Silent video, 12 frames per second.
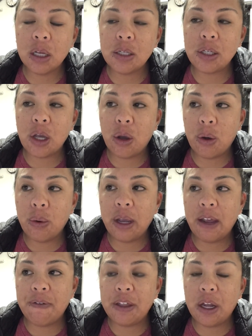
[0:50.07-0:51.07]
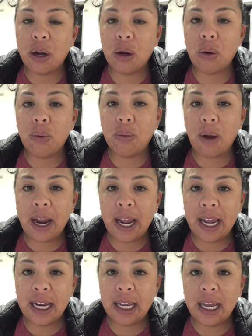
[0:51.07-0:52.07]
So if they're right
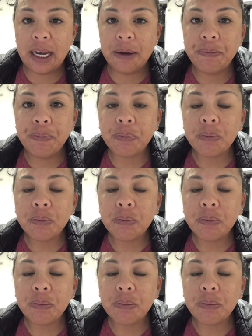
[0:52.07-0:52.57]
handed,